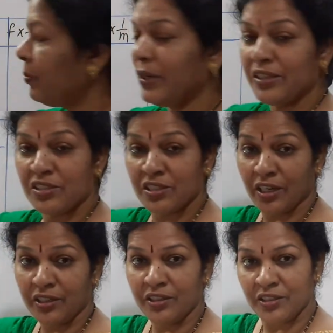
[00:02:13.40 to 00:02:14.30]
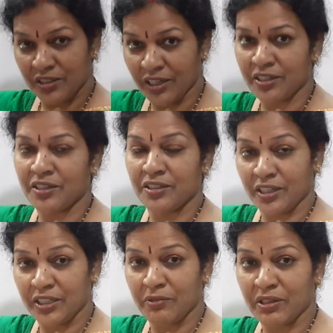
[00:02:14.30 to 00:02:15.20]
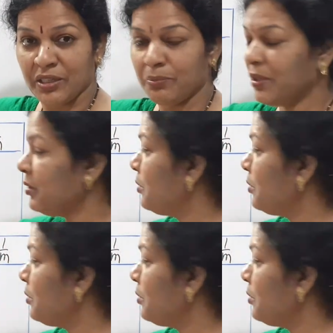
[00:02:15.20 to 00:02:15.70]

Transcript: plus 10, 10. 10 divided by